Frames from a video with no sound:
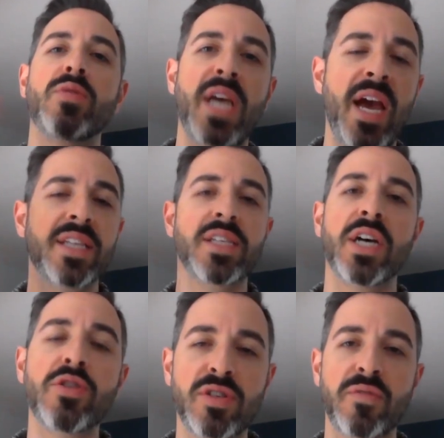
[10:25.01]
tens,
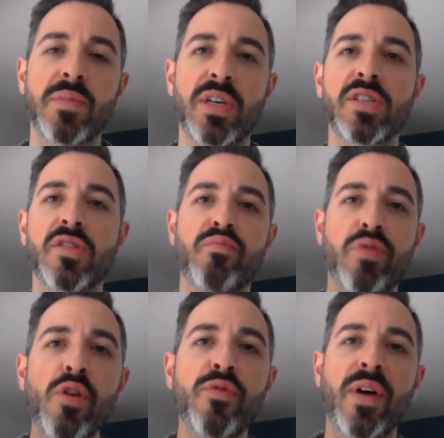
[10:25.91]
hundreds of millions of
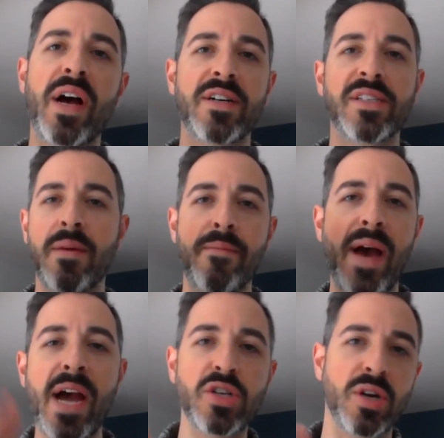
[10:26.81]
profiles that
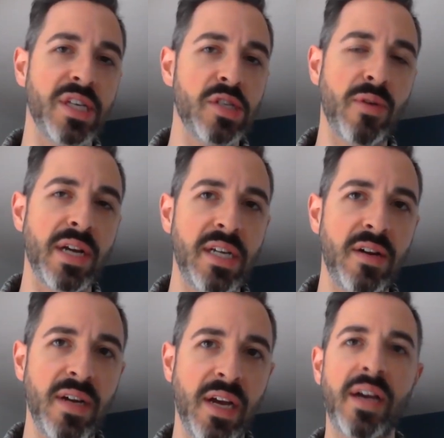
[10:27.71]
match all these
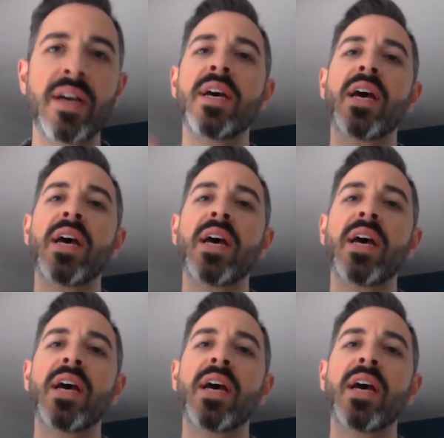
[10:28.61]
criteria.